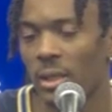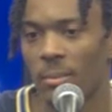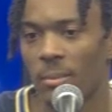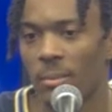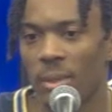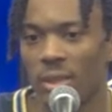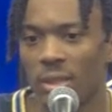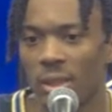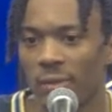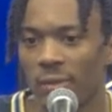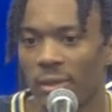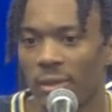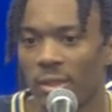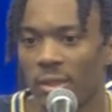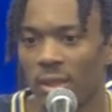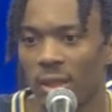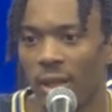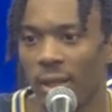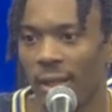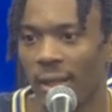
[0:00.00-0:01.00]
my
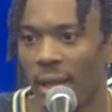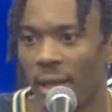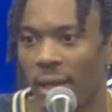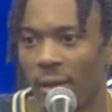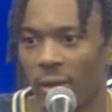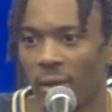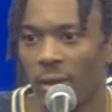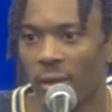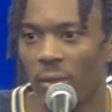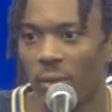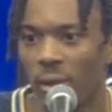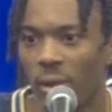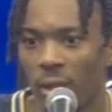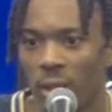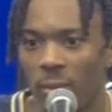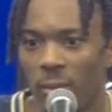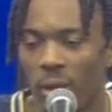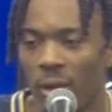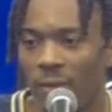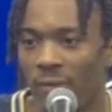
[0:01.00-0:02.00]
shiftiness to get downhill and
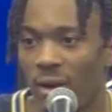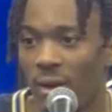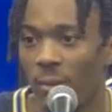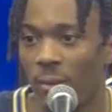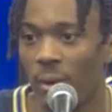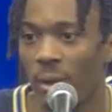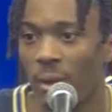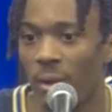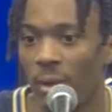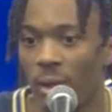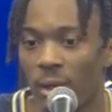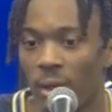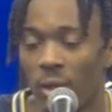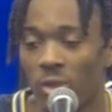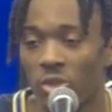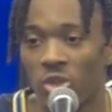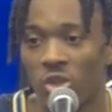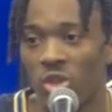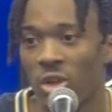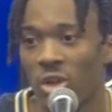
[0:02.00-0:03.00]
get wherever I want and
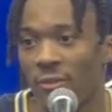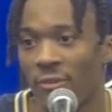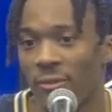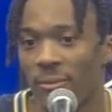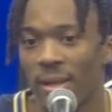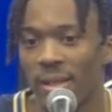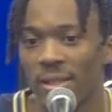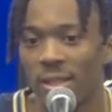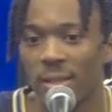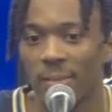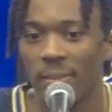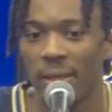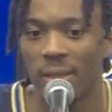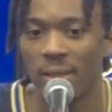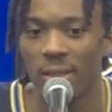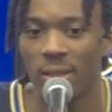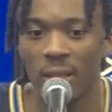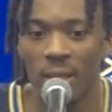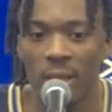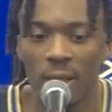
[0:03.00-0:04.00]
also create for my
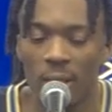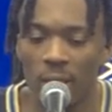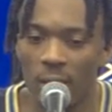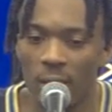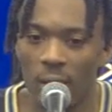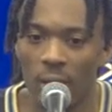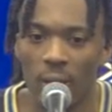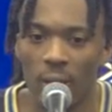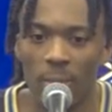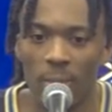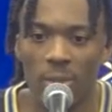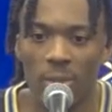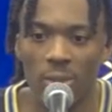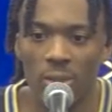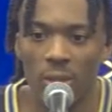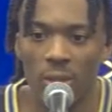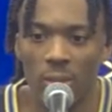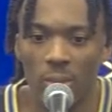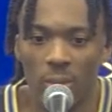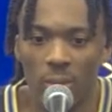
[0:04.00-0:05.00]
teammates. But, you
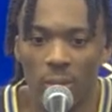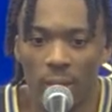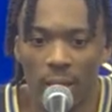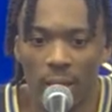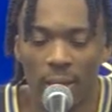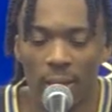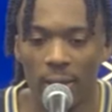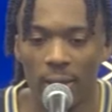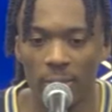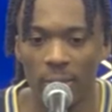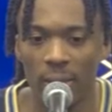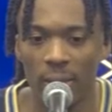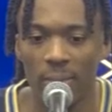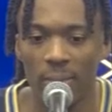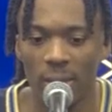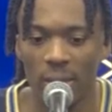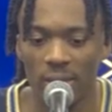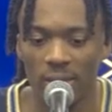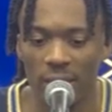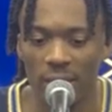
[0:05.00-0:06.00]
know,
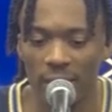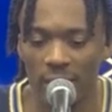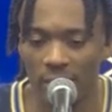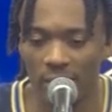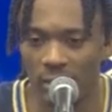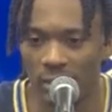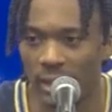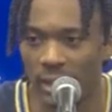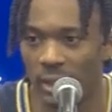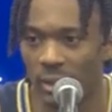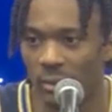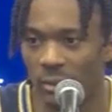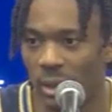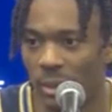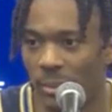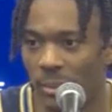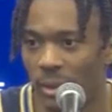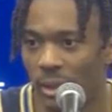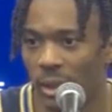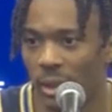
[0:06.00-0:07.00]
my shot is a deadly
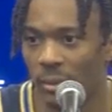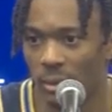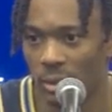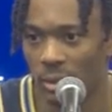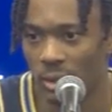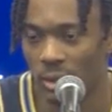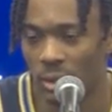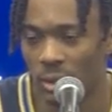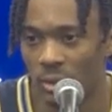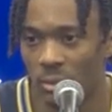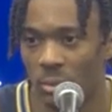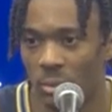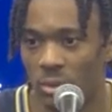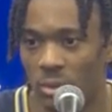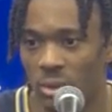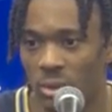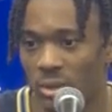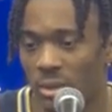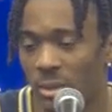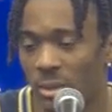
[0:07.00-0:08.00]
weapon and I just keep
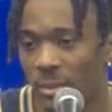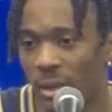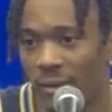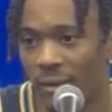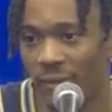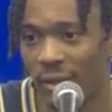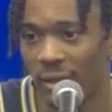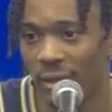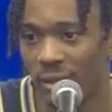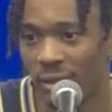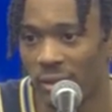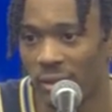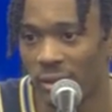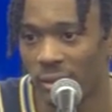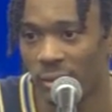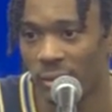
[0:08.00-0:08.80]
using it to my advantage.